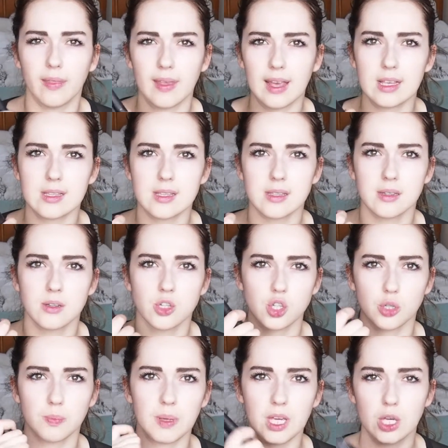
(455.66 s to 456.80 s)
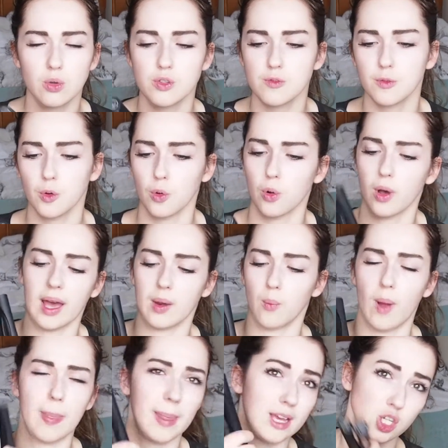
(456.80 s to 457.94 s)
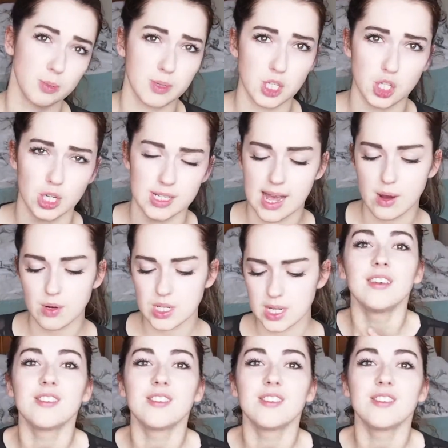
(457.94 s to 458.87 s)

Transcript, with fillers: these should be used for and when they should be chucked out.